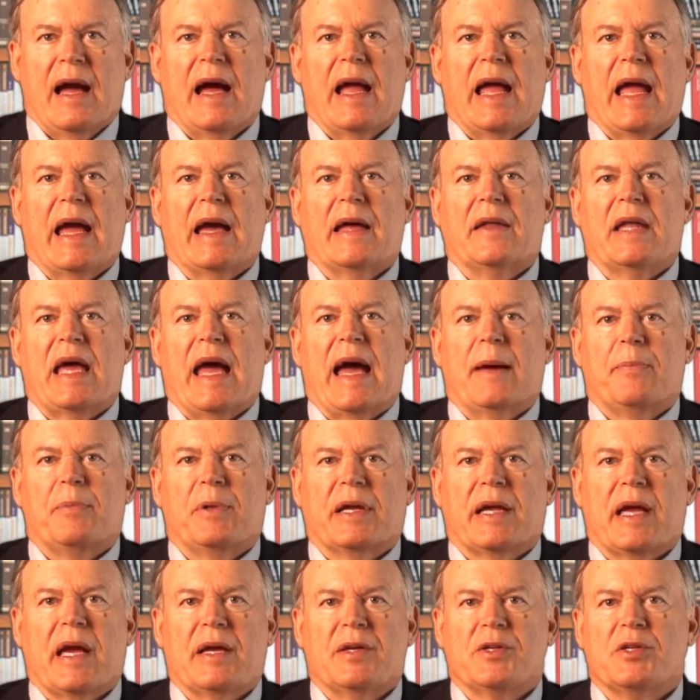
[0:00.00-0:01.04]
and
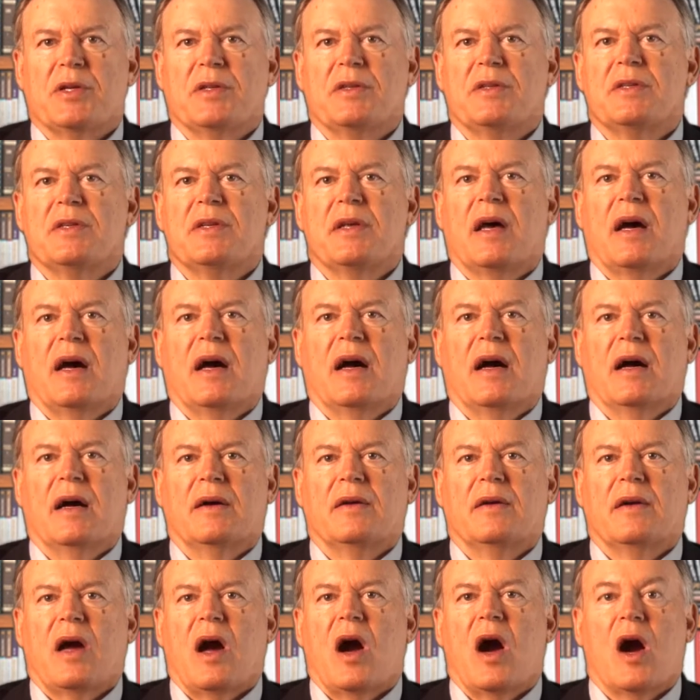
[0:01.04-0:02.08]
applications
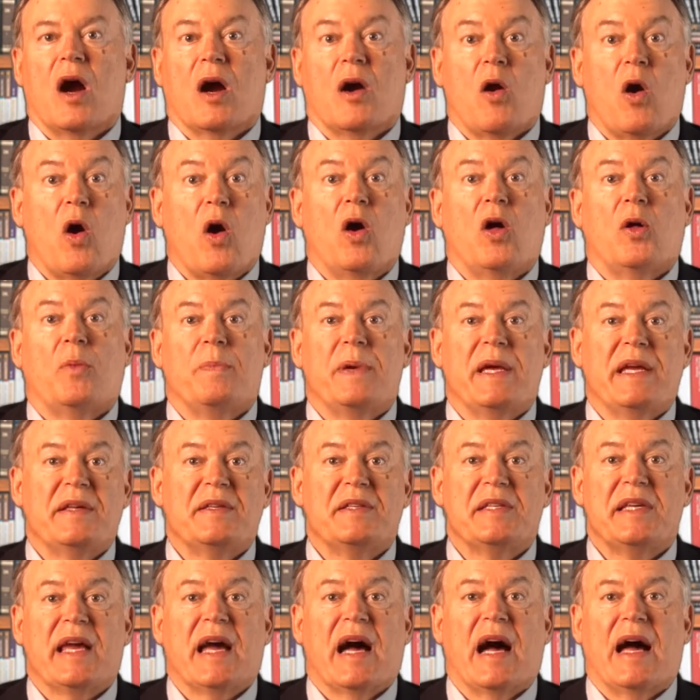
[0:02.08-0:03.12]
are all
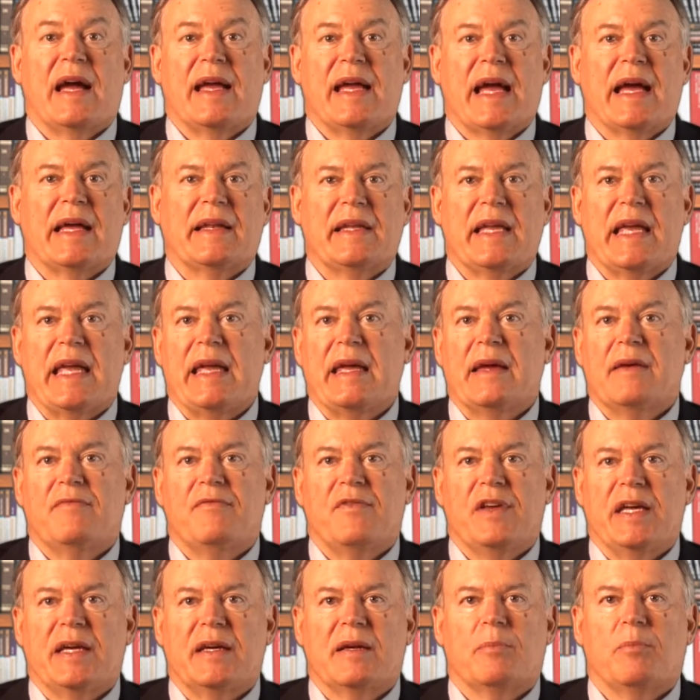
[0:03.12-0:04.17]
PCI and
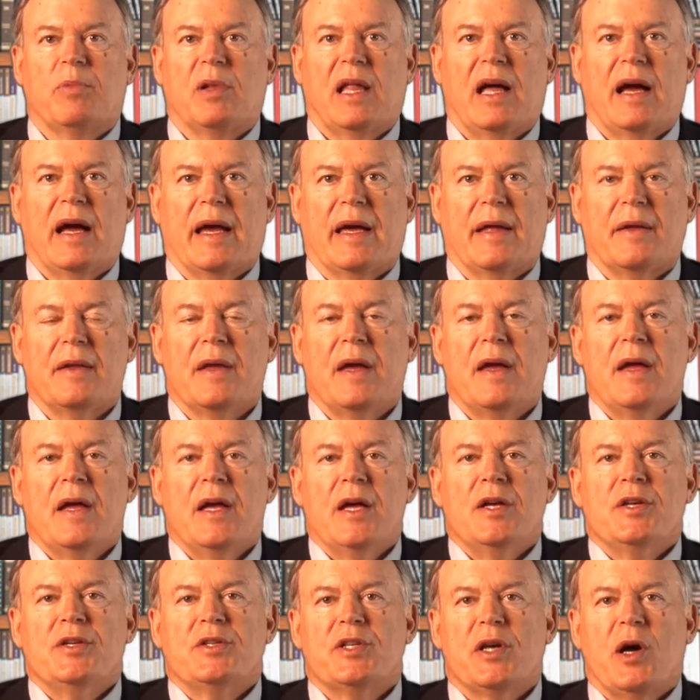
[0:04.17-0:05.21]
EMV compliant.
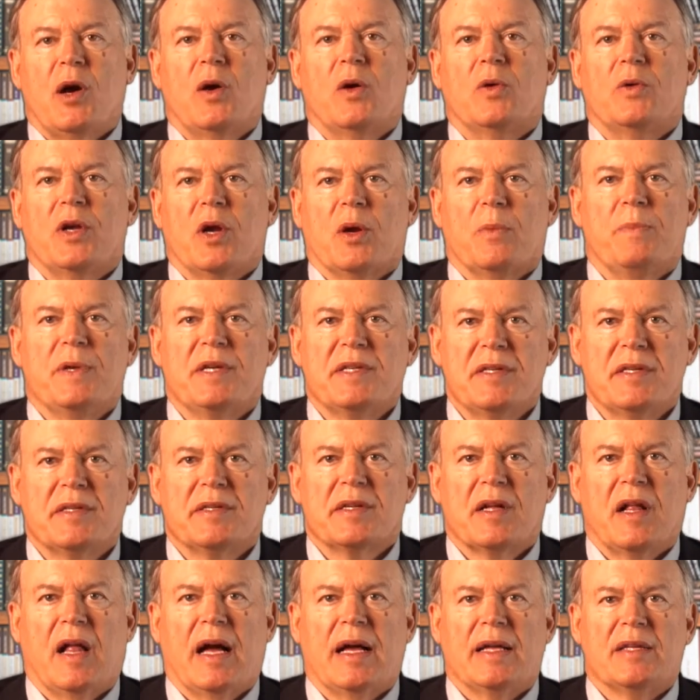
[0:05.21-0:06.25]
So your
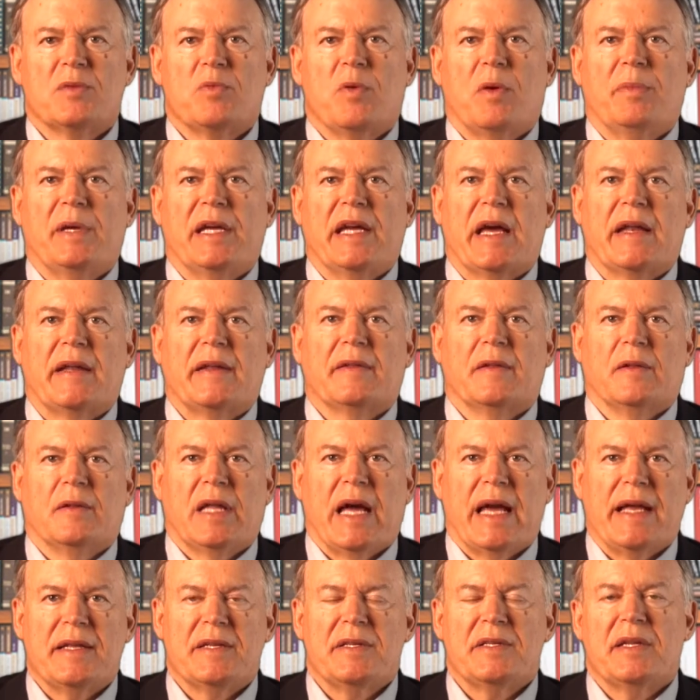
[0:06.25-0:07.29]
business clients will be getting the
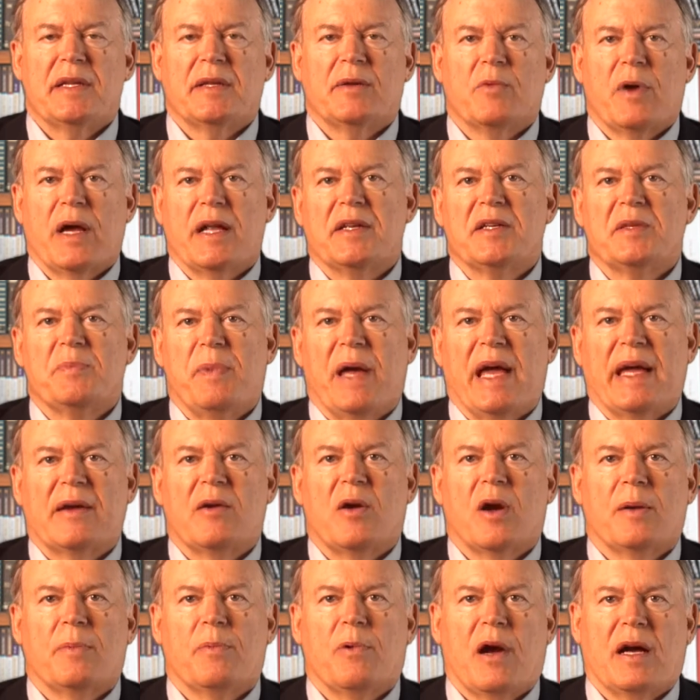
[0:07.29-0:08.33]
latest and greatest bank
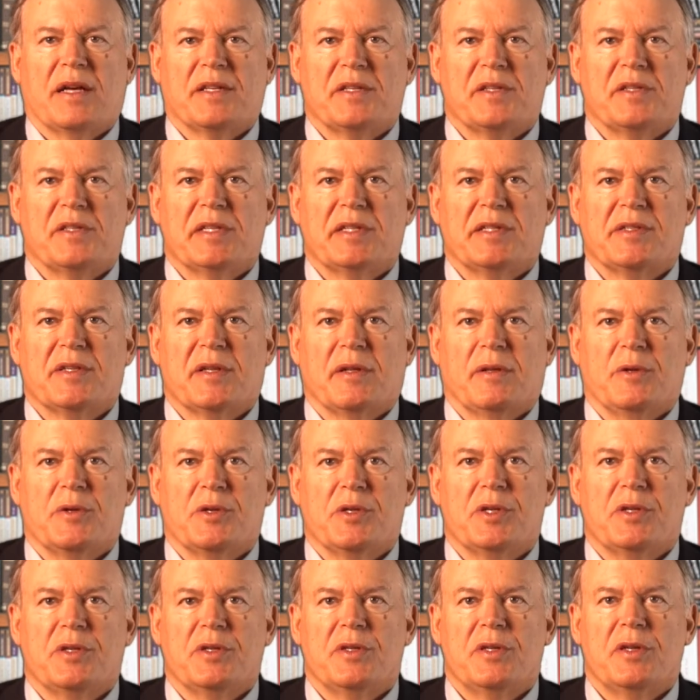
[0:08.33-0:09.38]
card processing
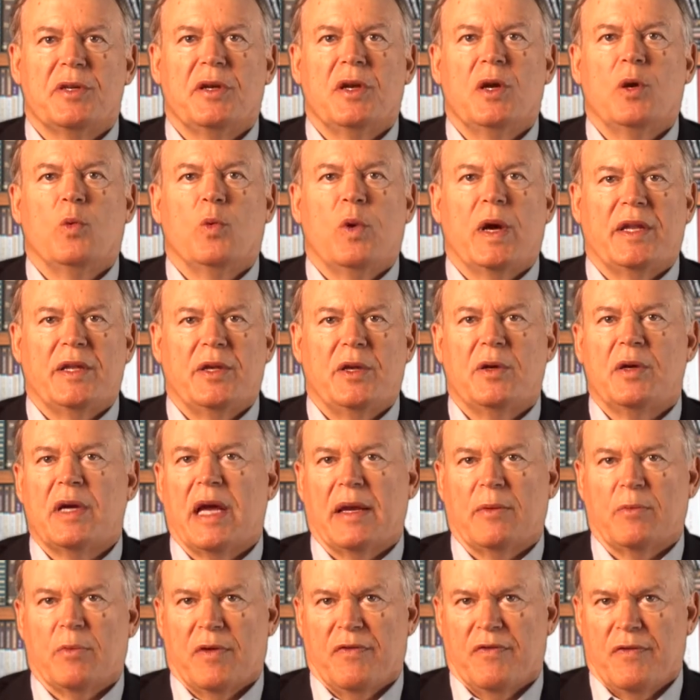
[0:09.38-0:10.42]
solutions when you
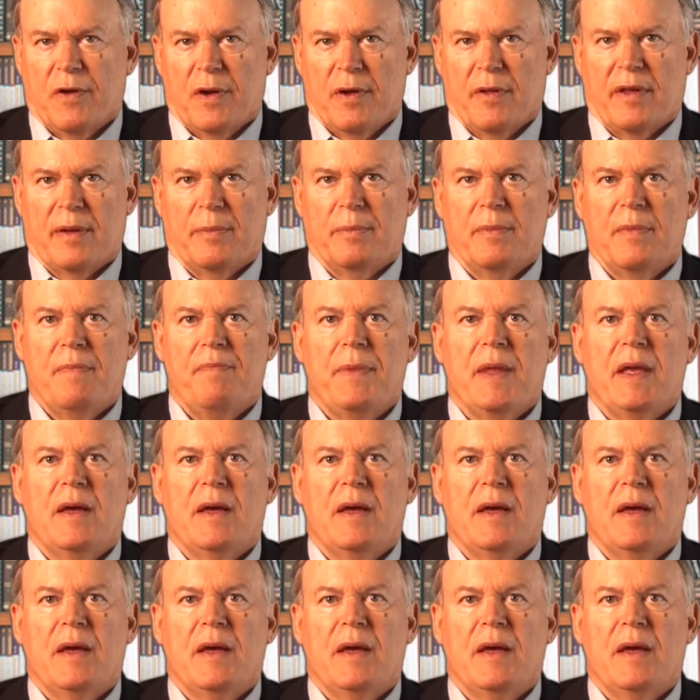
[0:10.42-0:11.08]
can refer them.